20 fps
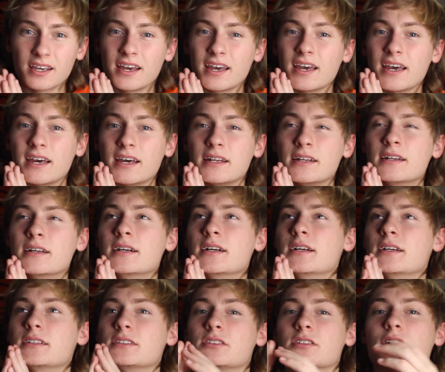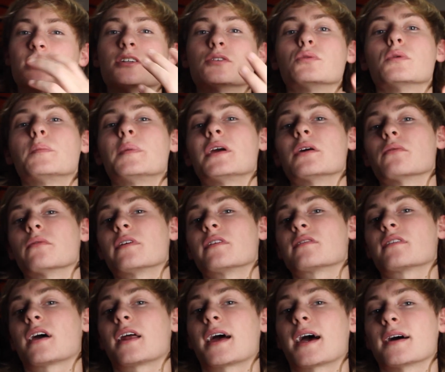And so this would be a
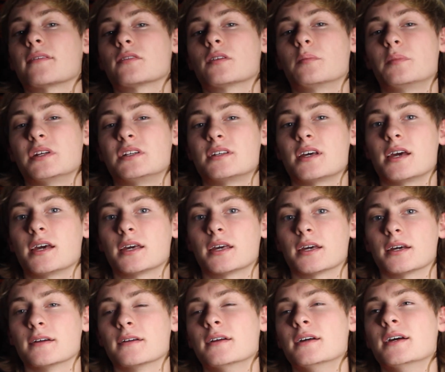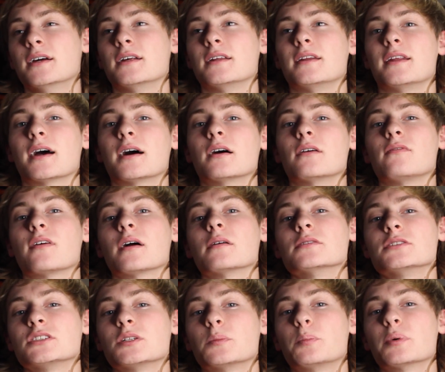risk I'd have to be taking. Now if I
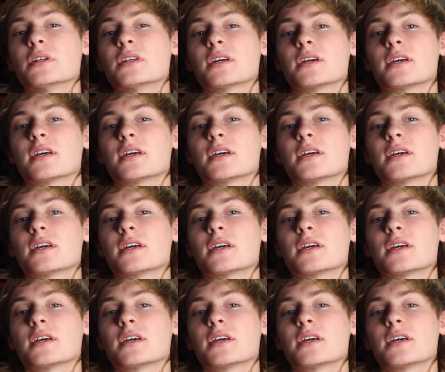was to put the